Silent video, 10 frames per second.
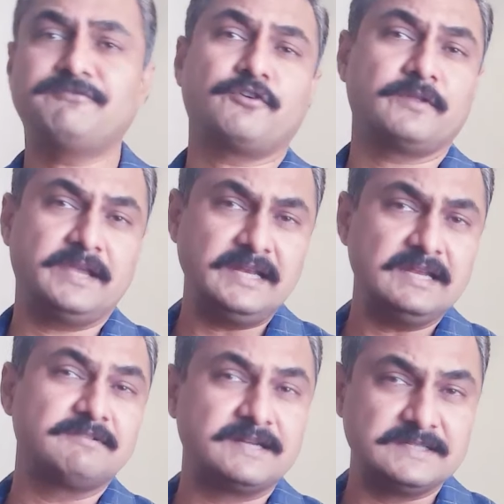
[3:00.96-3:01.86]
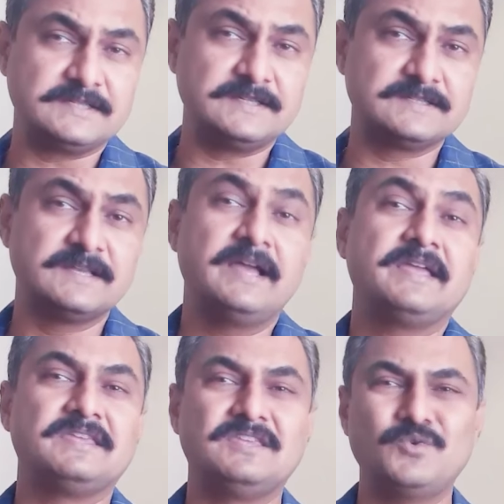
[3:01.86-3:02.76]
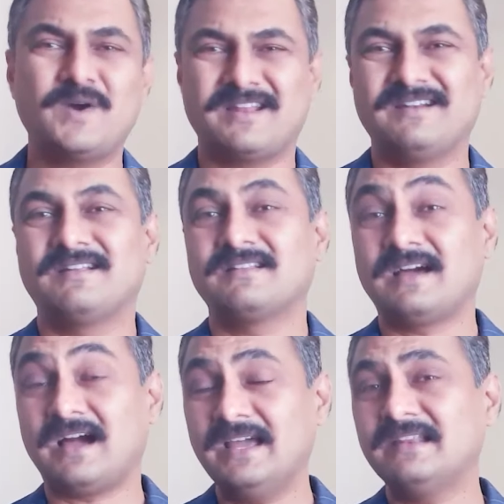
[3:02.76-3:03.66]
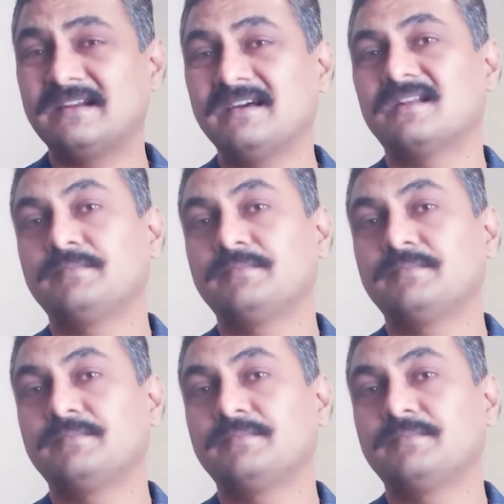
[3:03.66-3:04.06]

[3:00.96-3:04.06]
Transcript: for any liver disease, you are under the high radar